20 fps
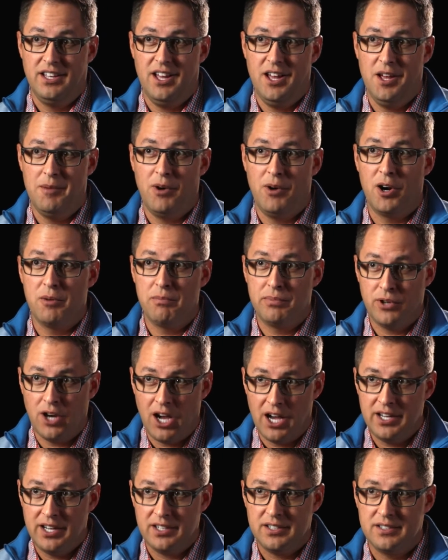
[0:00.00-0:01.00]
our
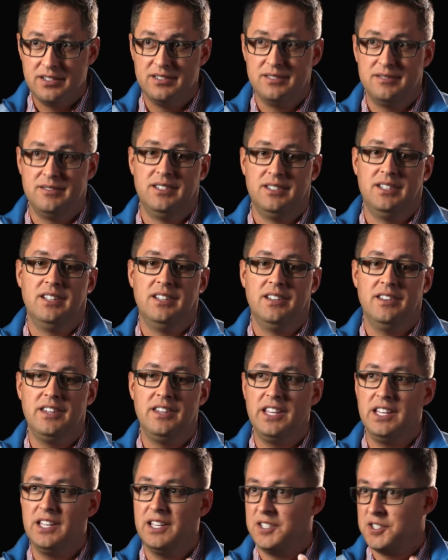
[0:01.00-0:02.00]
product,
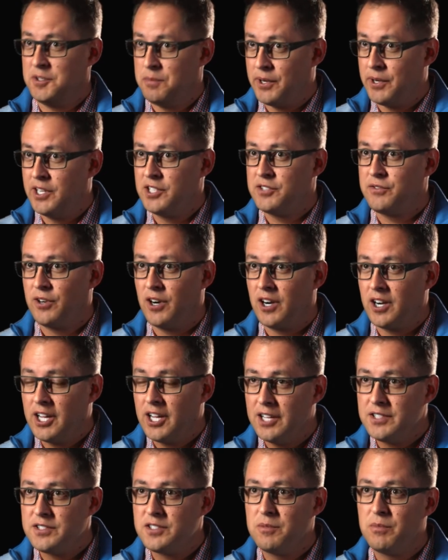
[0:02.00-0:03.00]
the experience for our
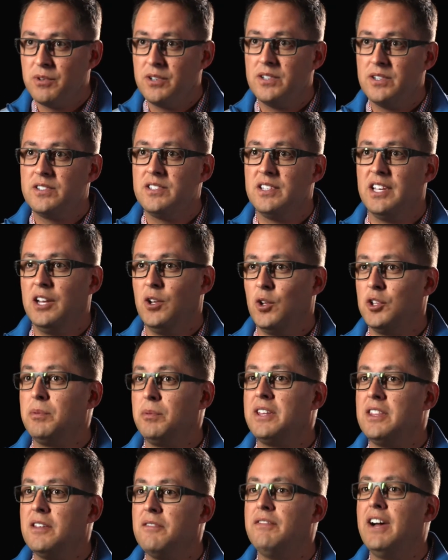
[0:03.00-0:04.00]
customers, and
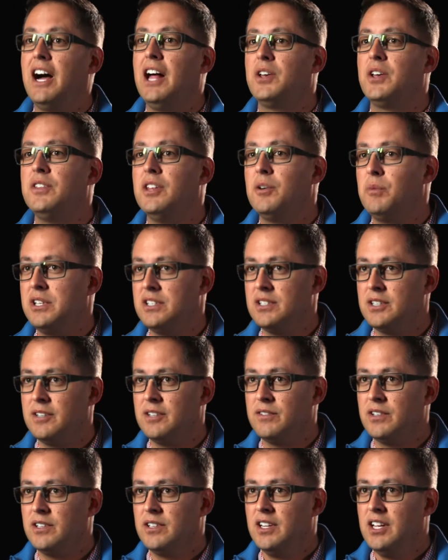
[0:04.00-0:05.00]
ultimately the value that we
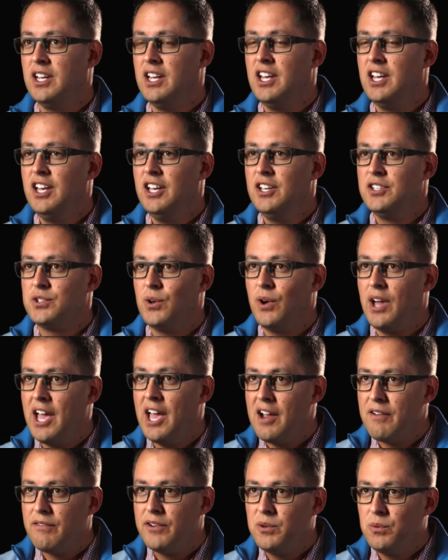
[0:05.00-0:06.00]
deliver. So
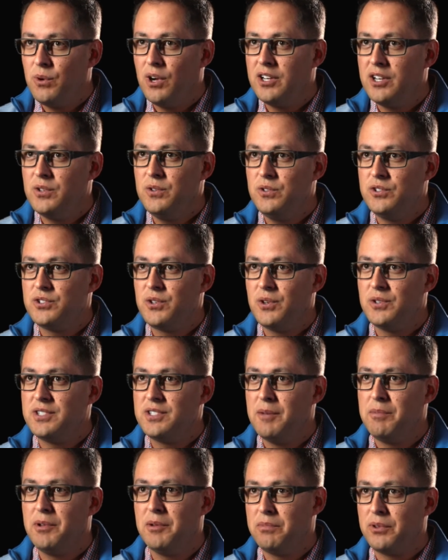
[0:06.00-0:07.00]
everyone who shows
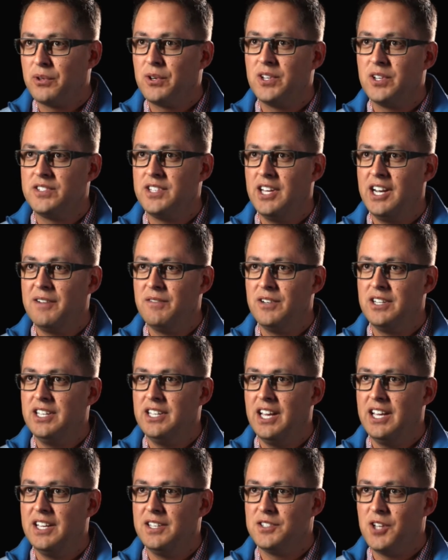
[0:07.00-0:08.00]
up at Pluralsight every
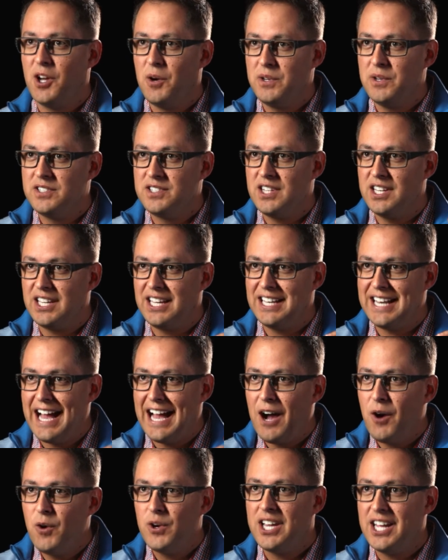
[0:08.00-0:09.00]
day is always thinking,
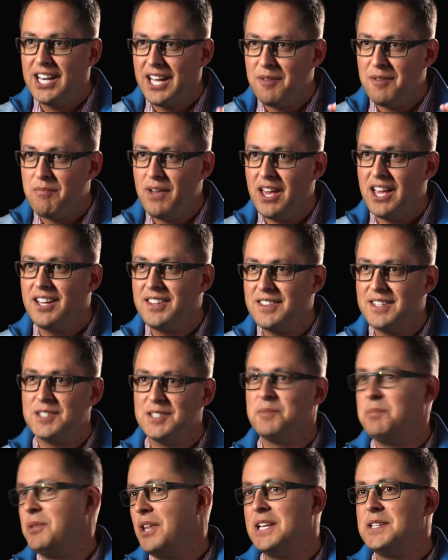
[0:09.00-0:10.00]
how can I make
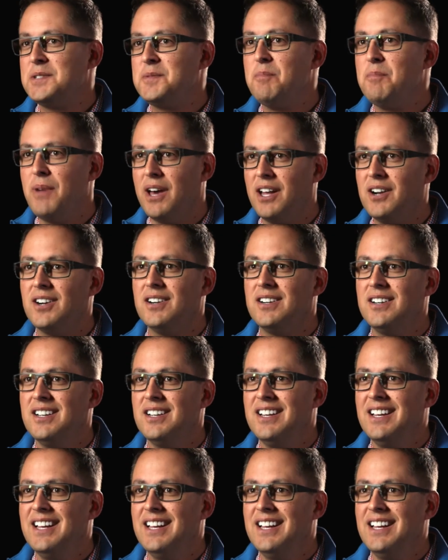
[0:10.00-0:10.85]
this place better?